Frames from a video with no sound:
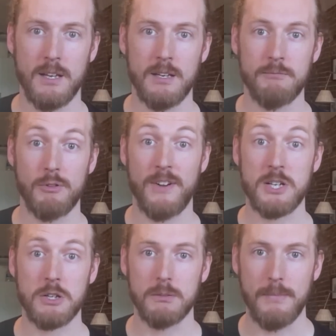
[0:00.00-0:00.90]
and
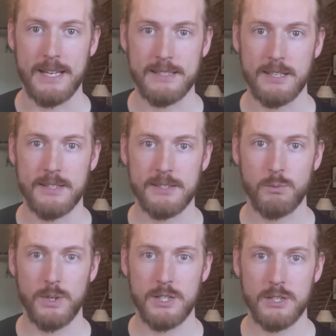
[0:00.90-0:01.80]
professional
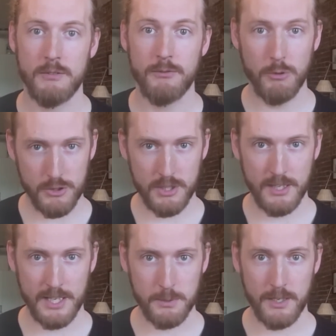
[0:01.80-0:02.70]
maintenance, which
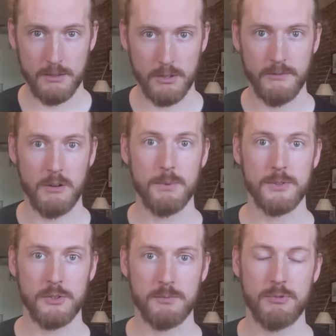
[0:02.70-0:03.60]
unfortunately is where a lot of open
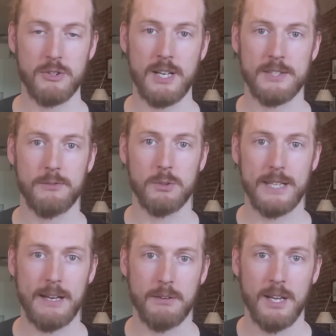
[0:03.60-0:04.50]
source projects fall
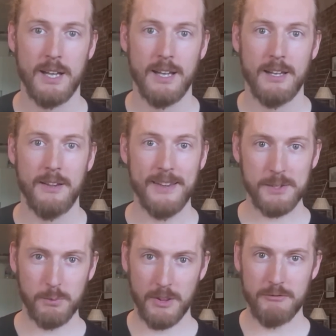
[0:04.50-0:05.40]
down. And
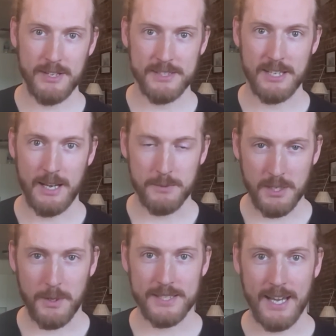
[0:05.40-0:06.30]
that's one of the reasons that I'm
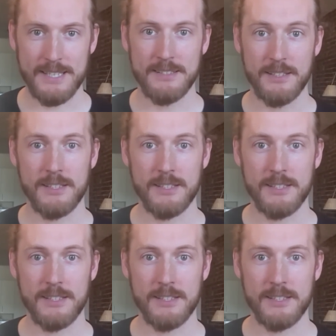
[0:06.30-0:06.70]
so excited that this